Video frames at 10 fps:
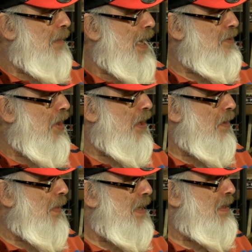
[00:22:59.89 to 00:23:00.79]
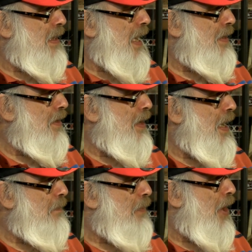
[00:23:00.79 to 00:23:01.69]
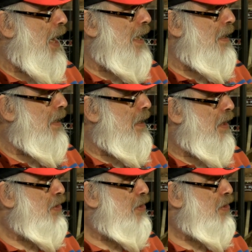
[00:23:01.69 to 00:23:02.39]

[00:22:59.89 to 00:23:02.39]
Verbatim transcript: my daughter went together and bought a